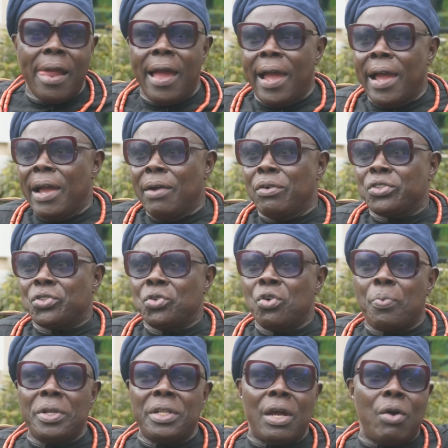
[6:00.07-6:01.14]
I was
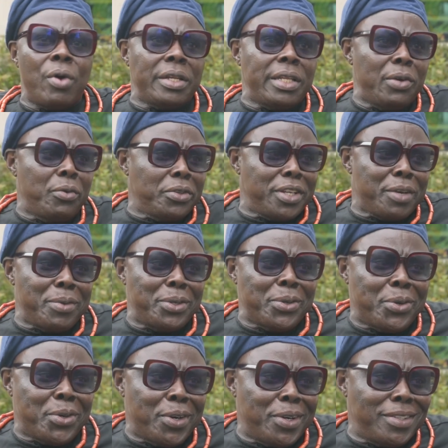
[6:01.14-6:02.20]
hoping that one day he would take me
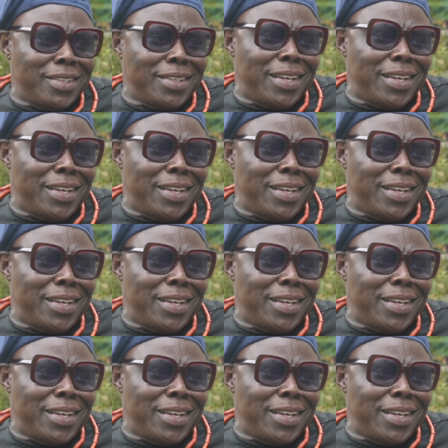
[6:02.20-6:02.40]
to court.